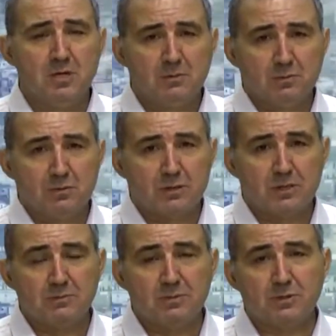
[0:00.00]

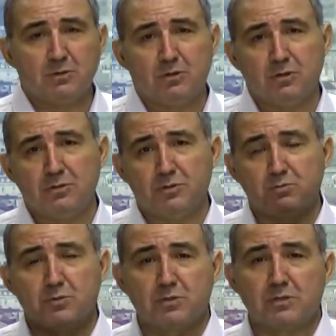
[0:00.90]
Muslims, Kurdish
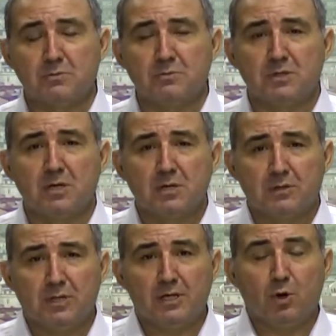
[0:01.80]
Muslims,
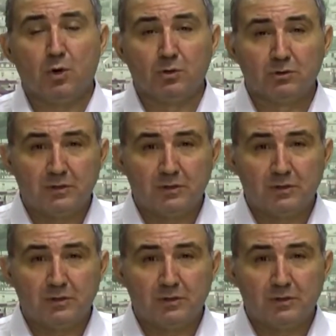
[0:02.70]
they all